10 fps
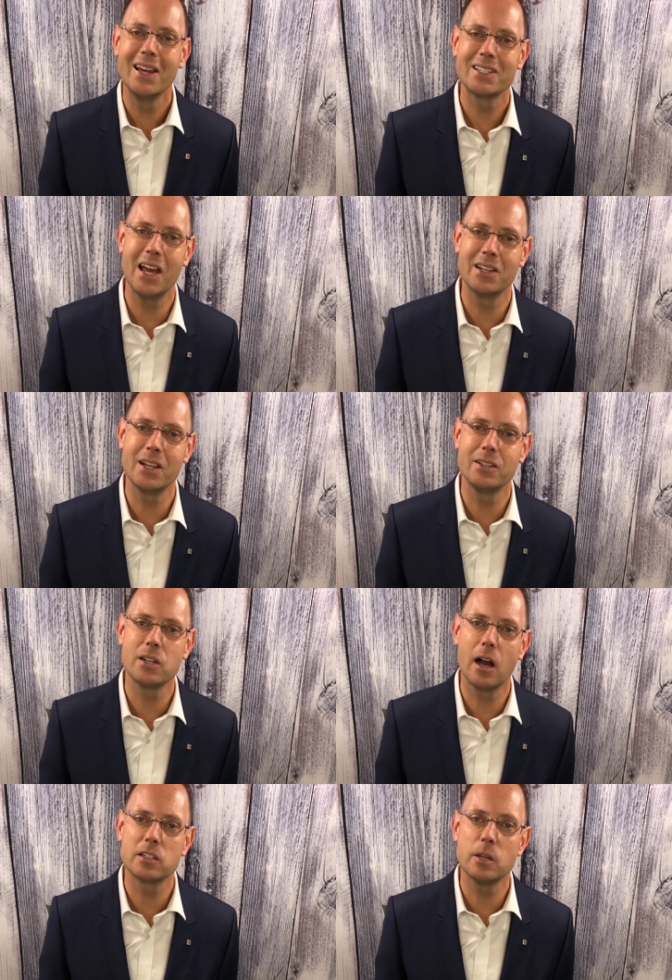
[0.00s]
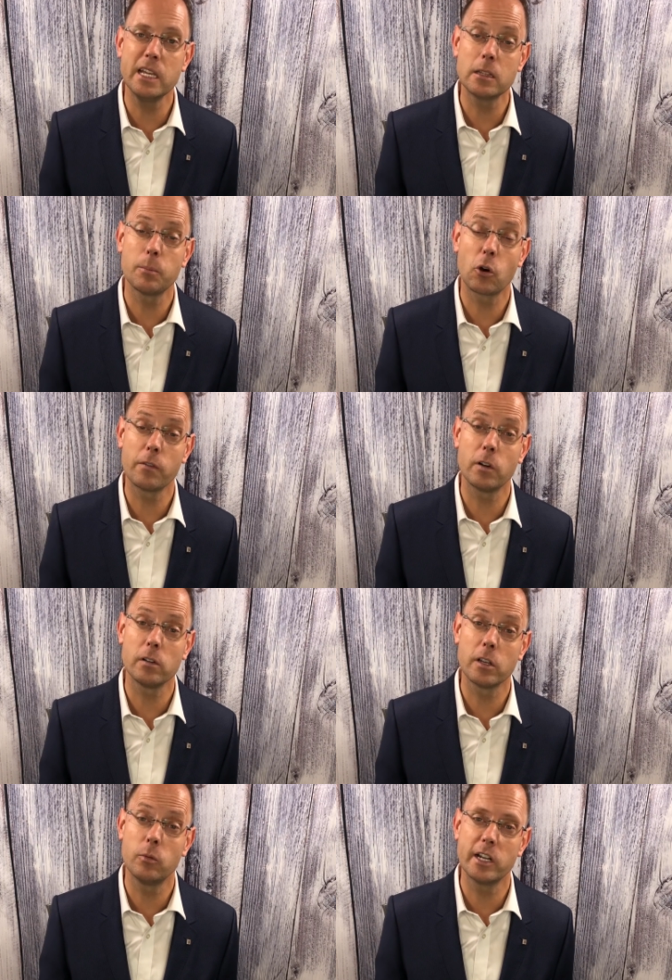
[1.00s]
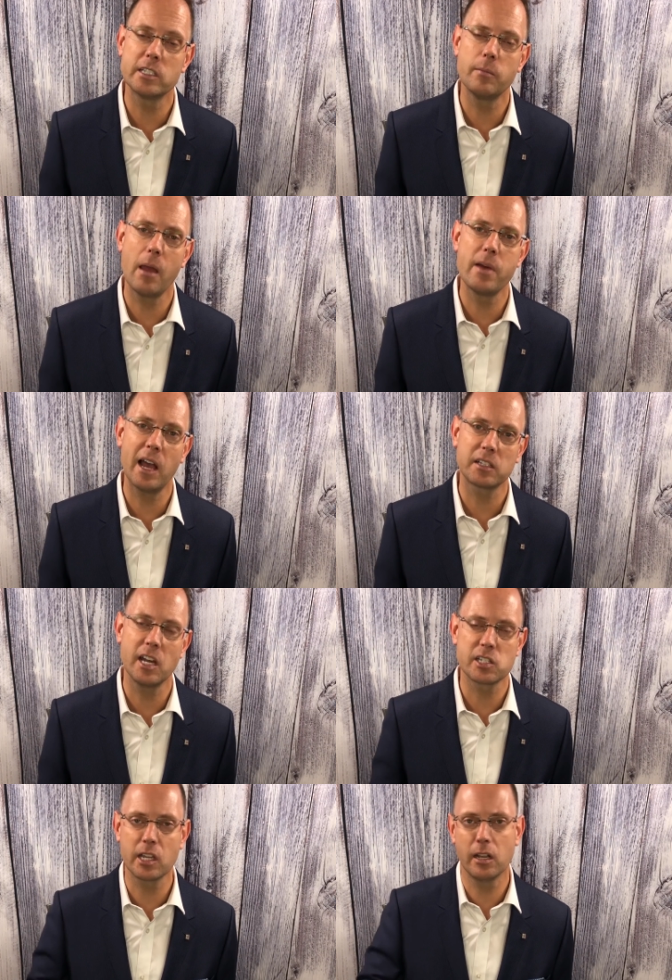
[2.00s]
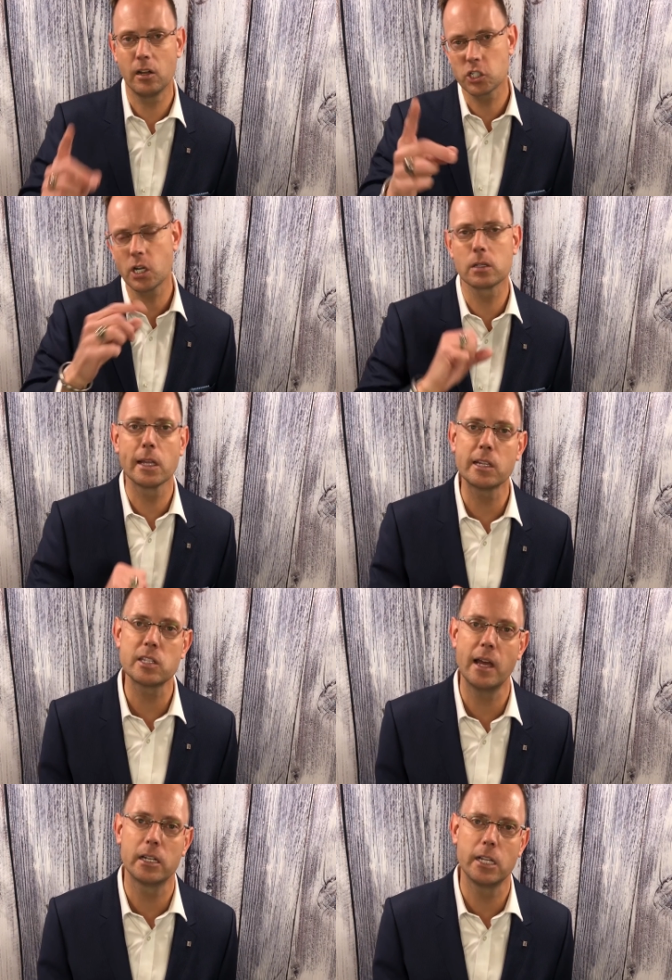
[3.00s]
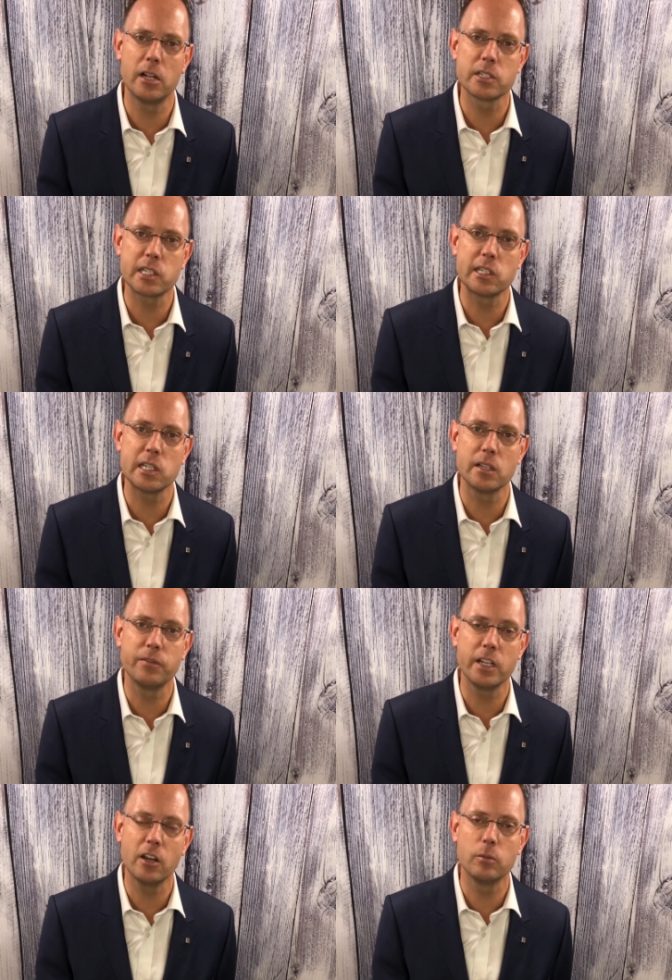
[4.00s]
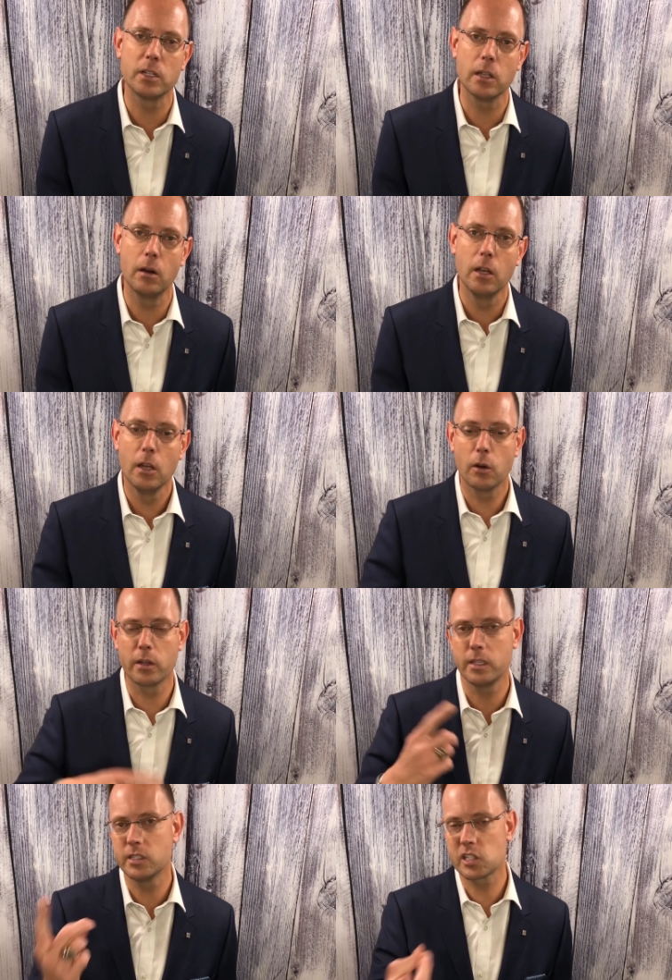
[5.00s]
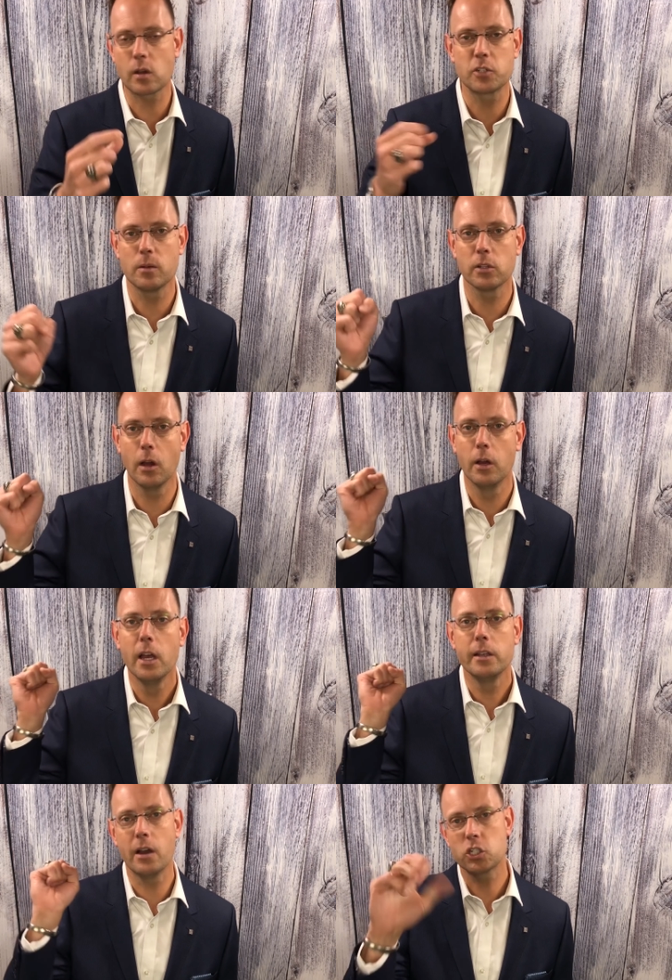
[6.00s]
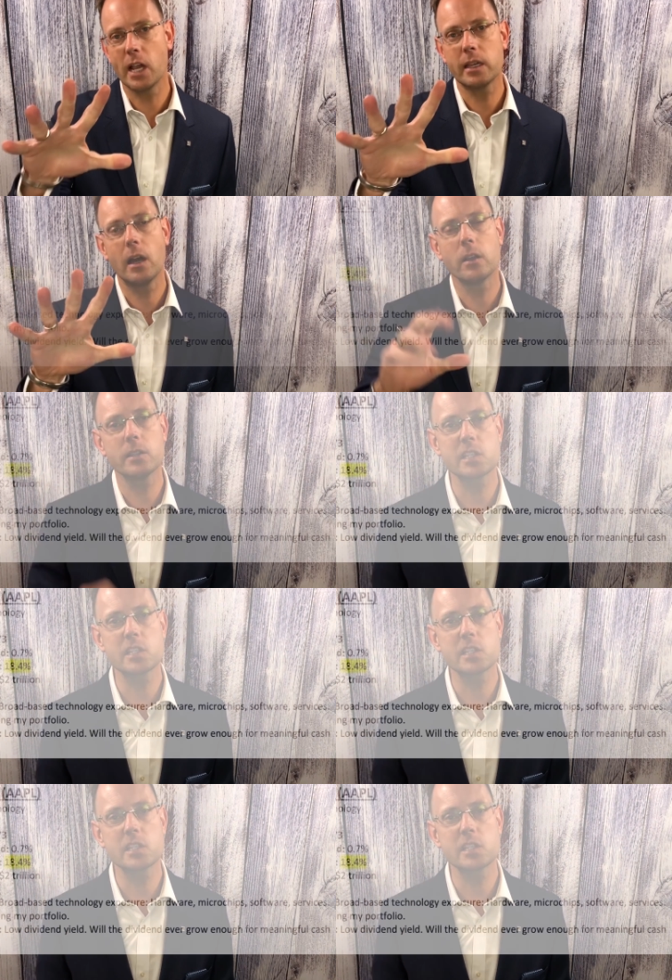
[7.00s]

tended to beat the portfolio when I did my back testing. And I'll share a link to that analysis in the video below or in the description below. Now, check it out on the